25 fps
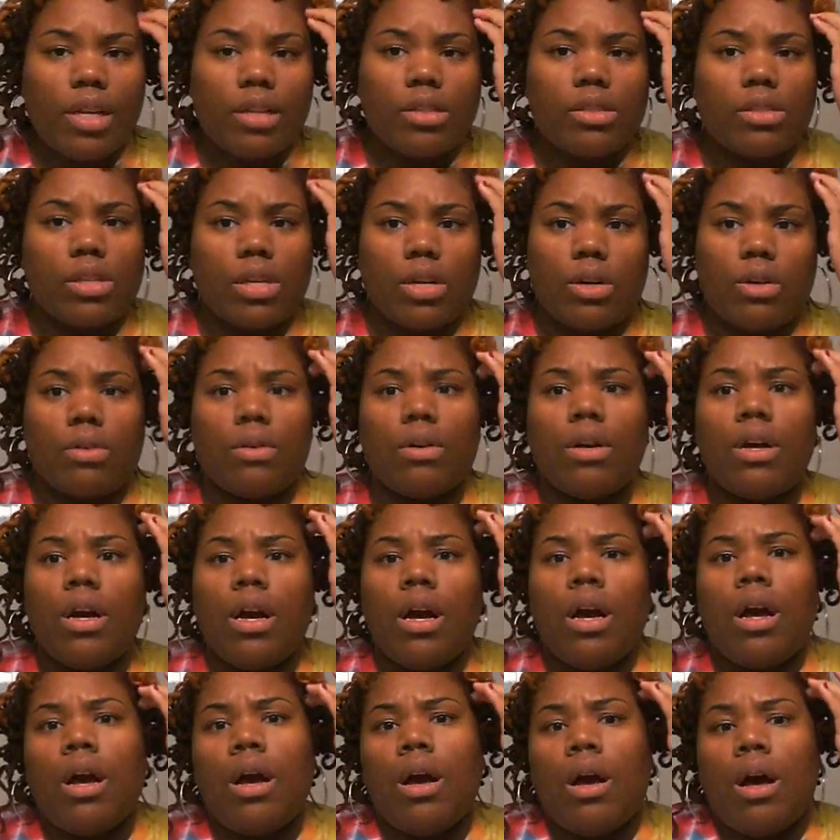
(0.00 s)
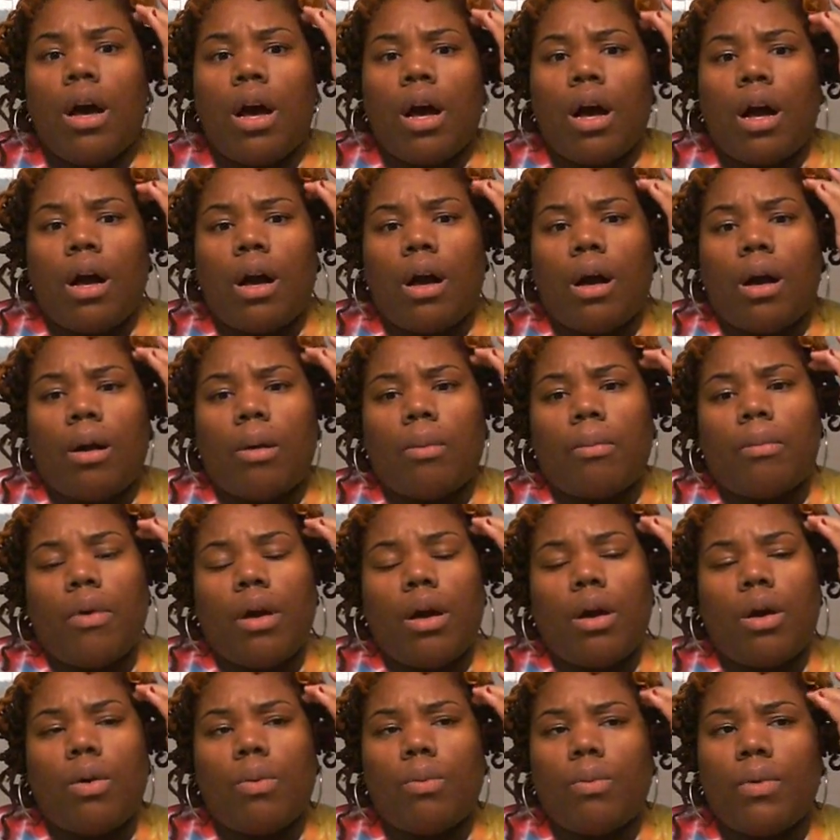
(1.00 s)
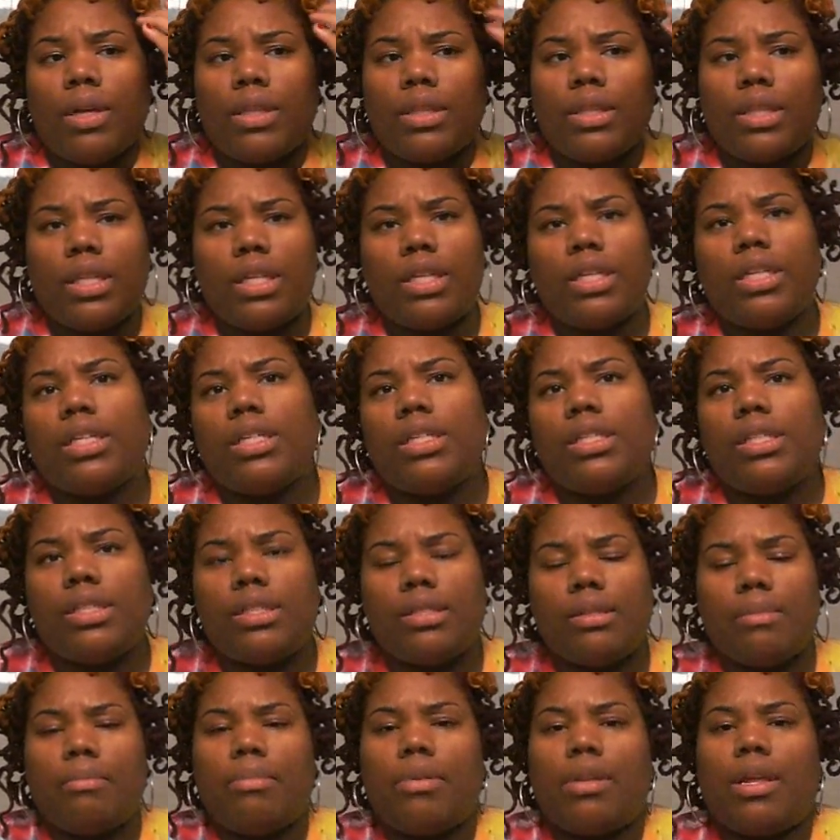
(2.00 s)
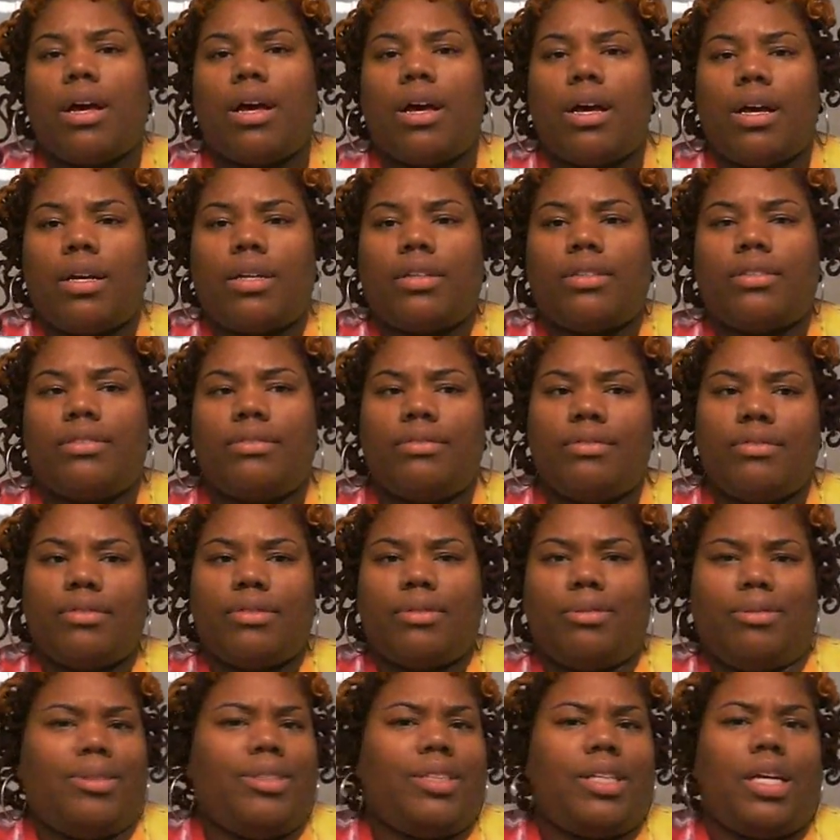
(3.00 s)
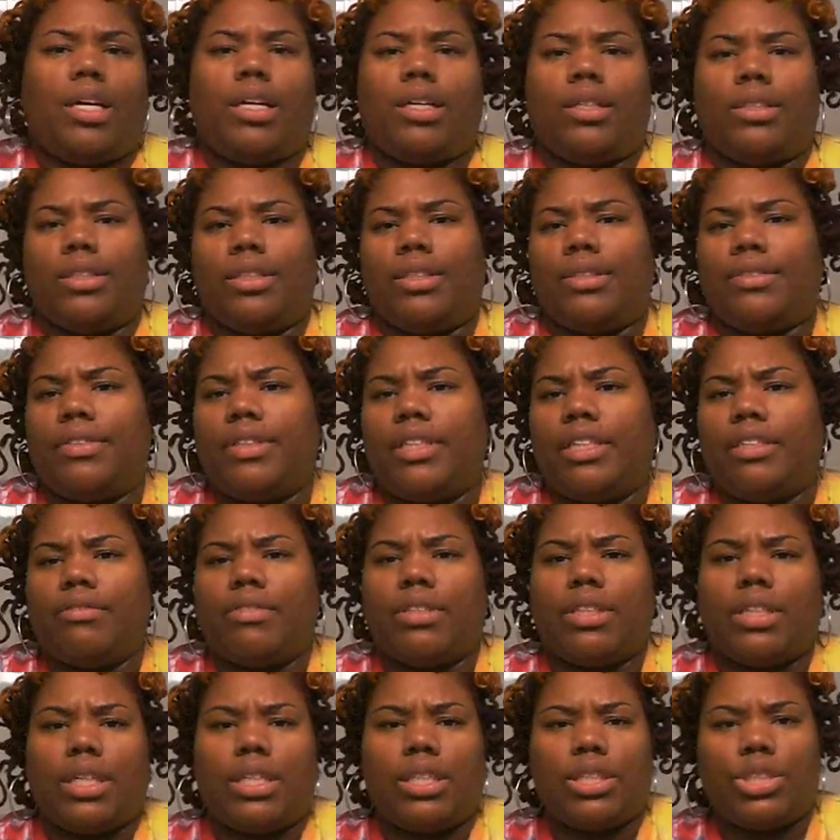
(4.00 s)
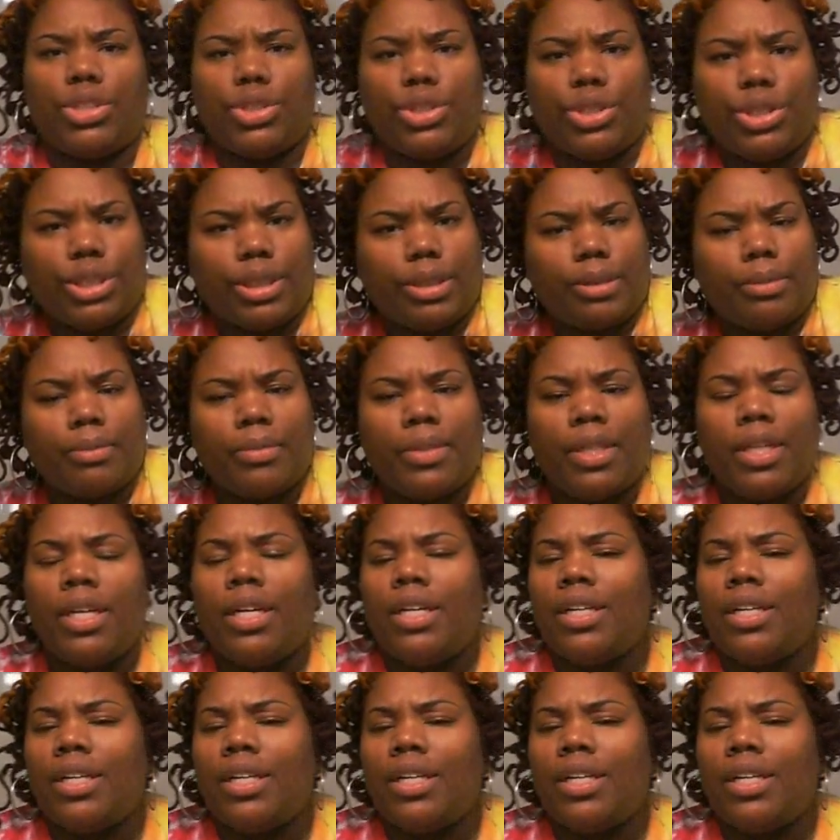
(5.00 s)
So one thing is the blonde, it was like a love-hate relationship.